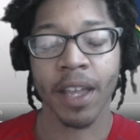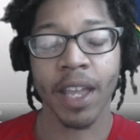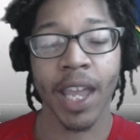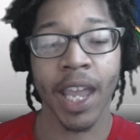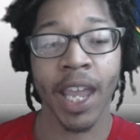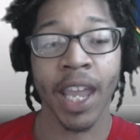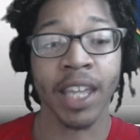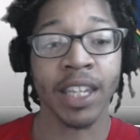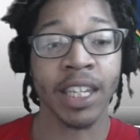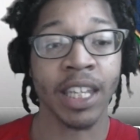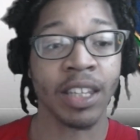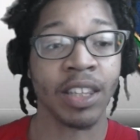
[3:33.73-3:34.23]

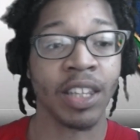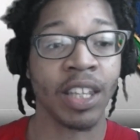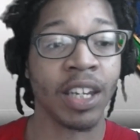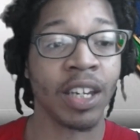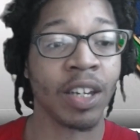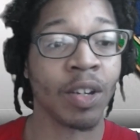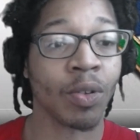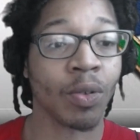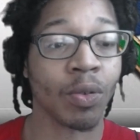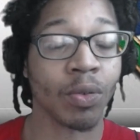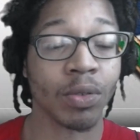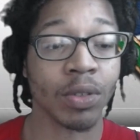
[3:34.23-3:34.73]
And they did
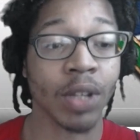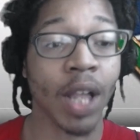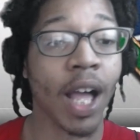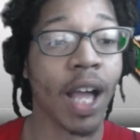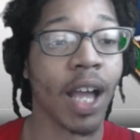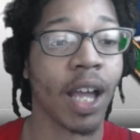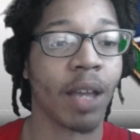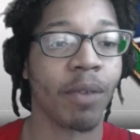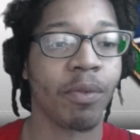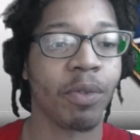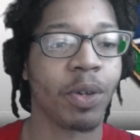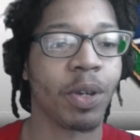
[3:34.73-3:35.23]
it
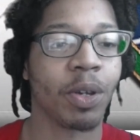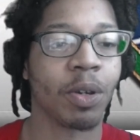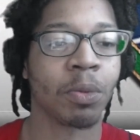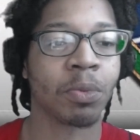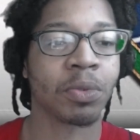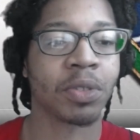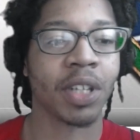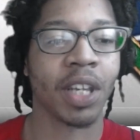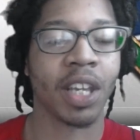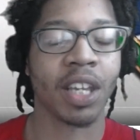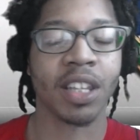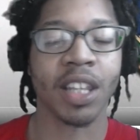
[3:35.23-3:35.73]
live. You get what I'm
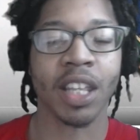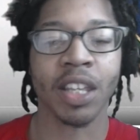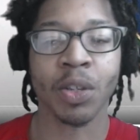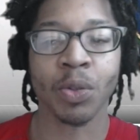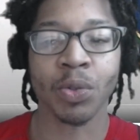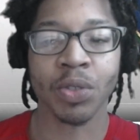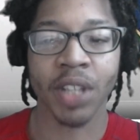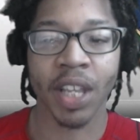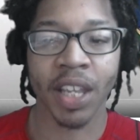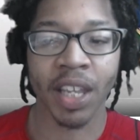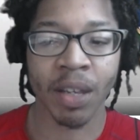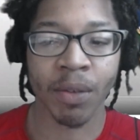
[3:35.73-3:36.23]
saying? They
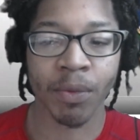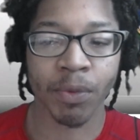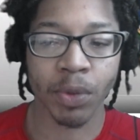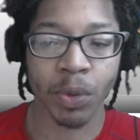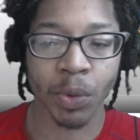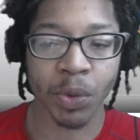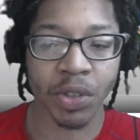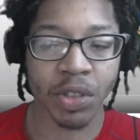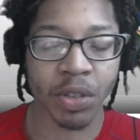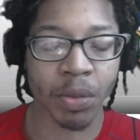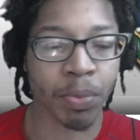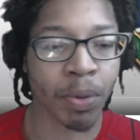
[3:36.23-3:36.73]
used their
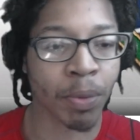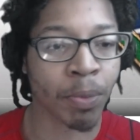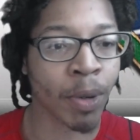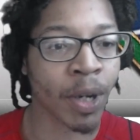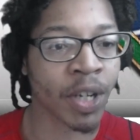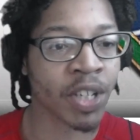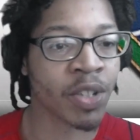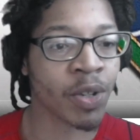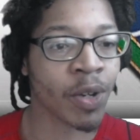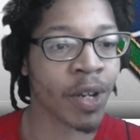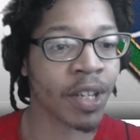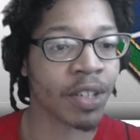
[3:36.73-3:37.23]
influence to
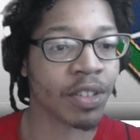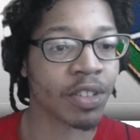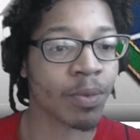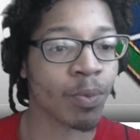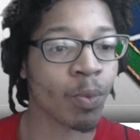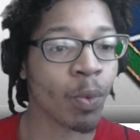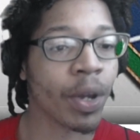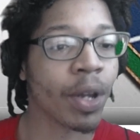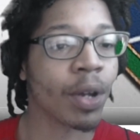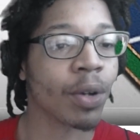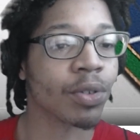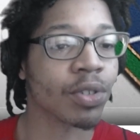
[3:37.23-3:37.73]
perpetuate some
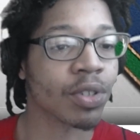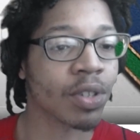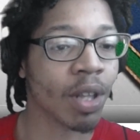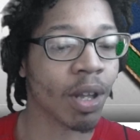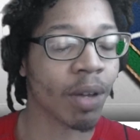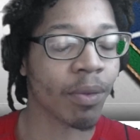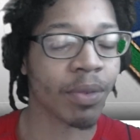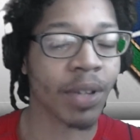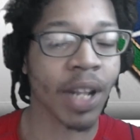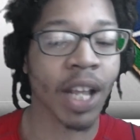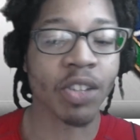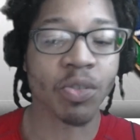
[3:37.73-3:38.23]
weird
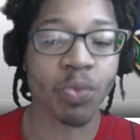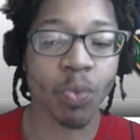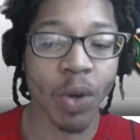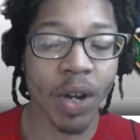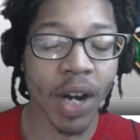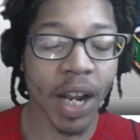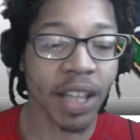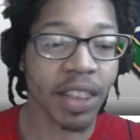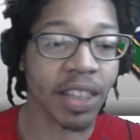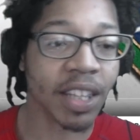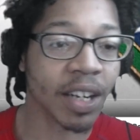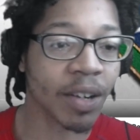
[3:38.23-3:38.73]
stuff. And that's what
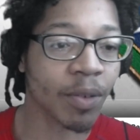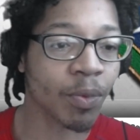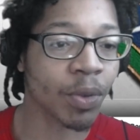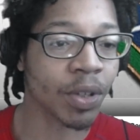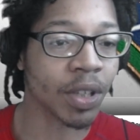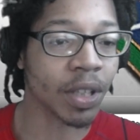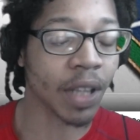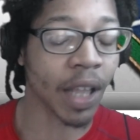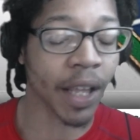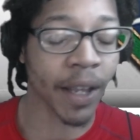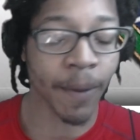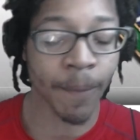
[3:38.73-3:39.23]
I didn't
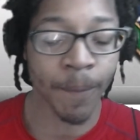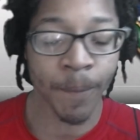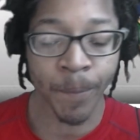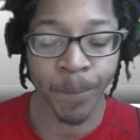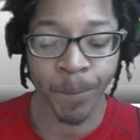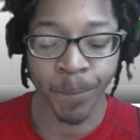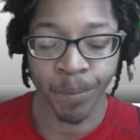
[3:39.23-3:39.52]
really like.